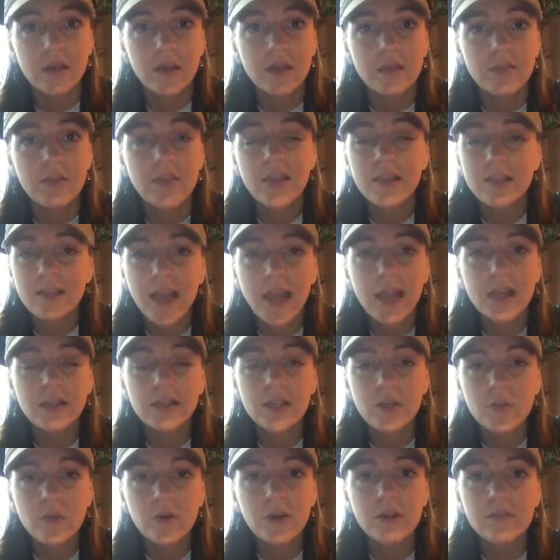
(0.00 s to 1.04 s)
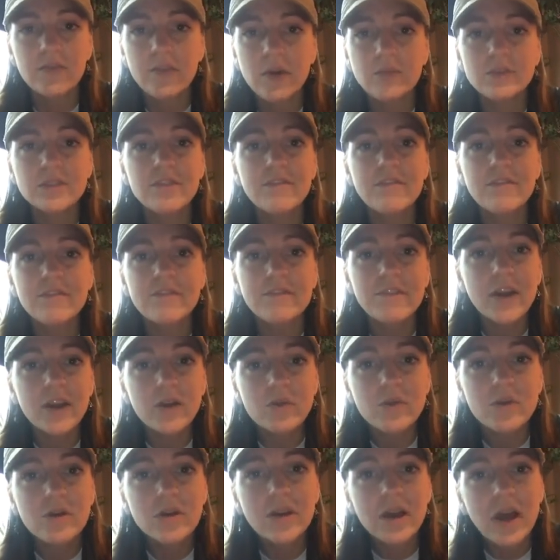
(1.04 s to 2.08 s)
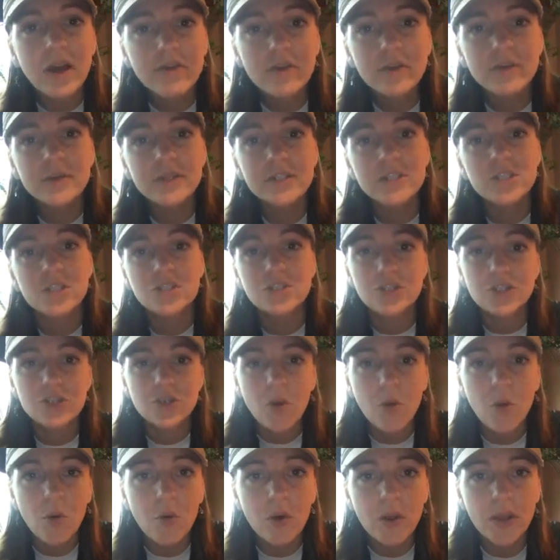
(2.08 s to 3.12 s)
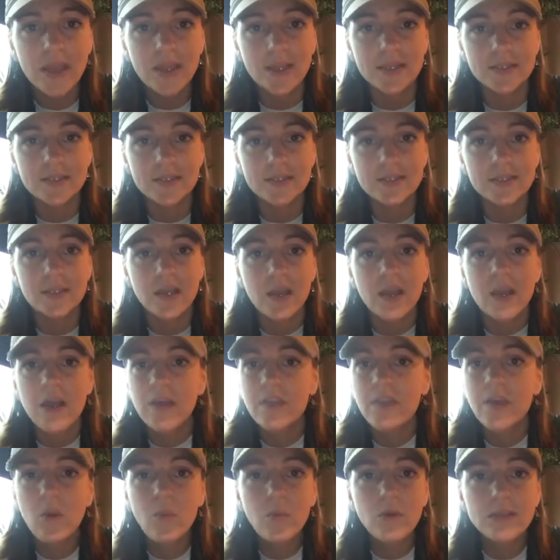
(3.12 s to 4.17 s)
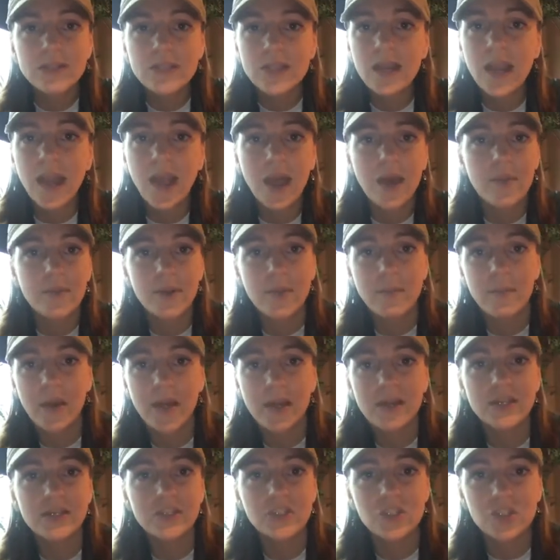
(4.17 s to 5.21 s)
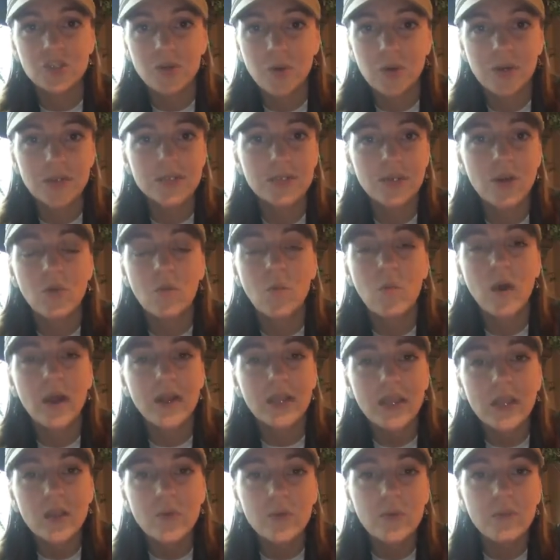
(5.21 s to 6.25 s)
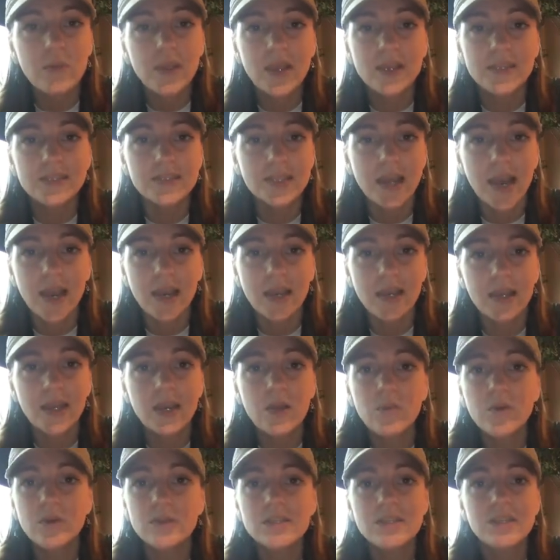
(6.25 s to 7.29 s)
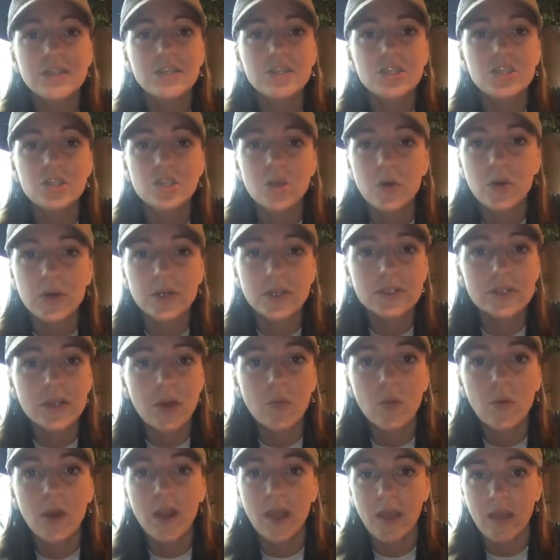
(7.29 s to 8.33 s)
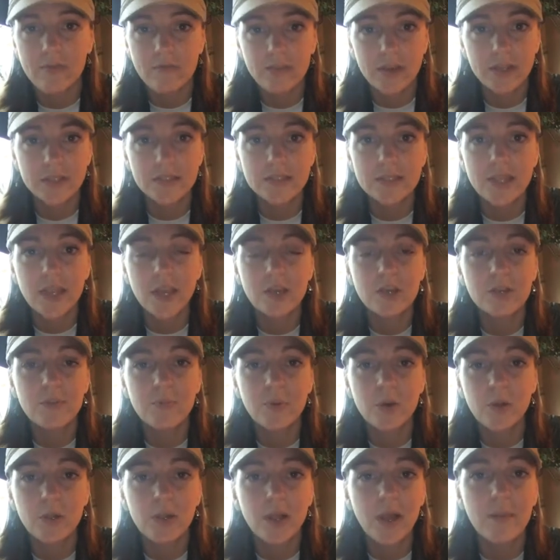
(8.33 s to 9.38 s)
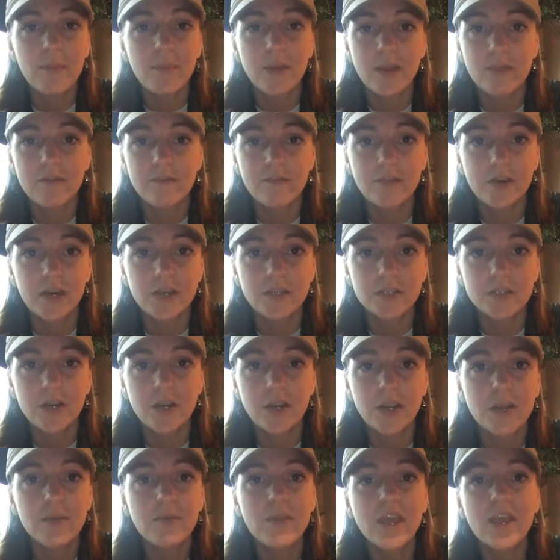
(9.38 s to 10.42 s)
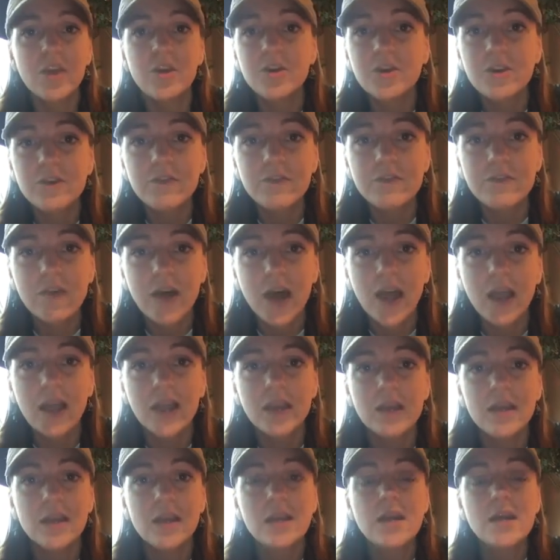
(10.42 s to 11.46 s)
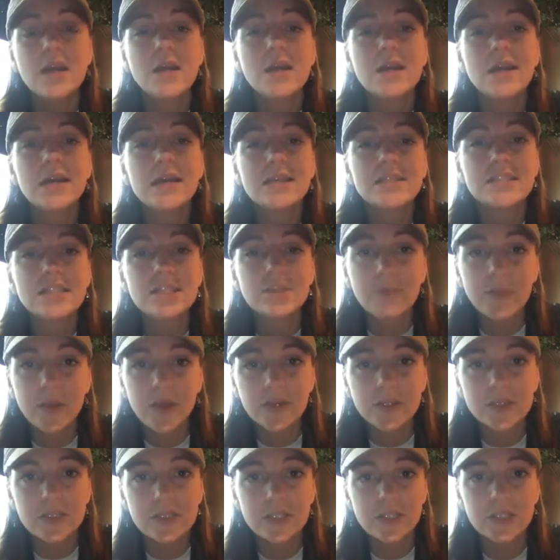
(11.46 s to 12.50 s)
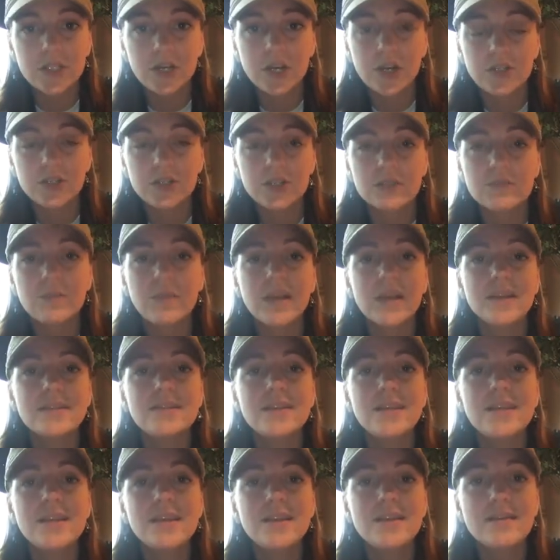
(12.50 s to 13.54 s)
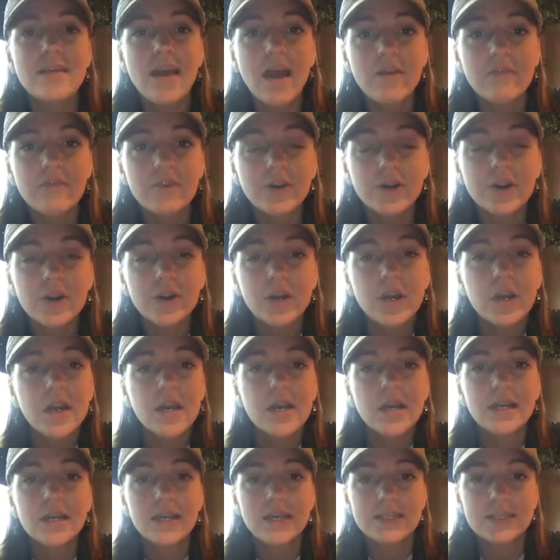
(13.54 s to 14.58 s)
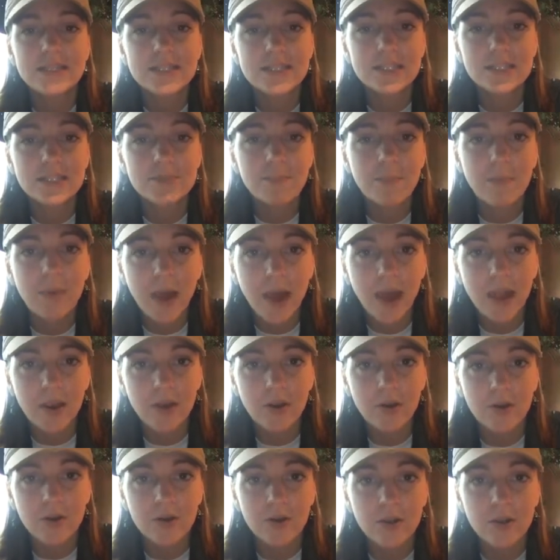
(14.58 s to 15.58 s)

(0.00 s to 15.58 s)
They likely would have. That was the federal government's choice. That wasn't Ammon Bundy's choice on what he would be indicted. It wasn't his choice on what evidence they could pull up and find on him. They couldn't find conspiracy charges because he never conspired.